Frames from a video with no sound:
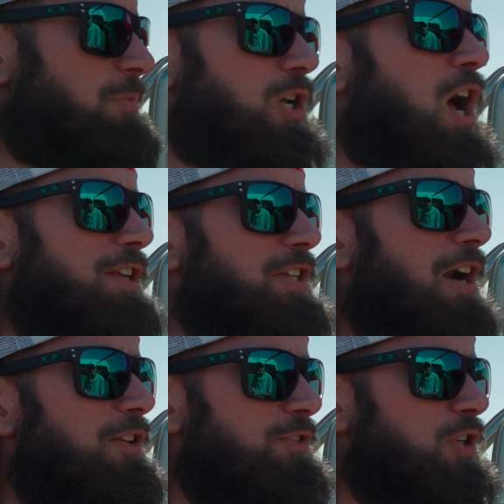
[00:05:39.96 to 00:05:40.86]
the cost,
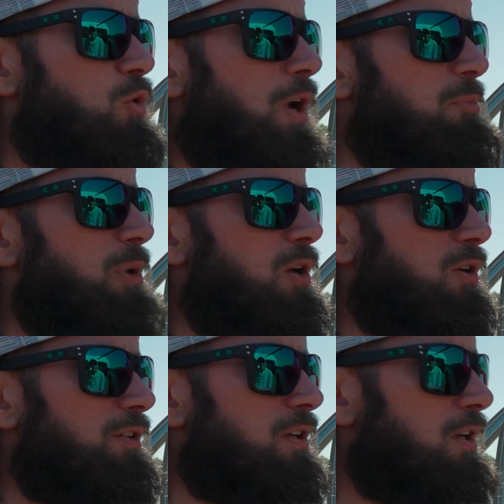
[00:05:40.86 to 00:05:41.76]
how does the quick
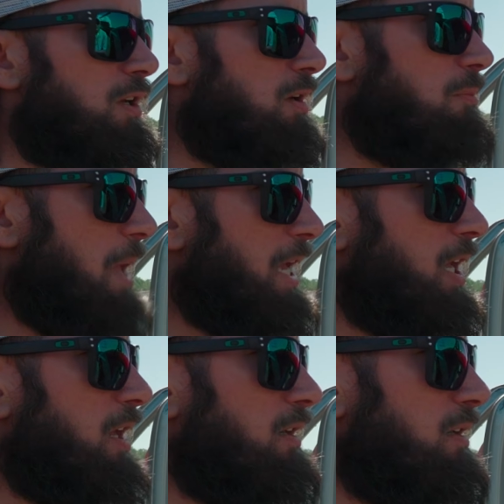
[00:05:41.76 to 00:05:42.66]
build make
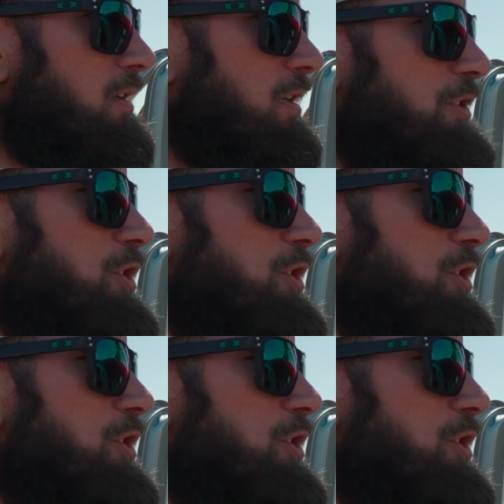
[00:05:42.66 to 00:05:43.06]
it? Because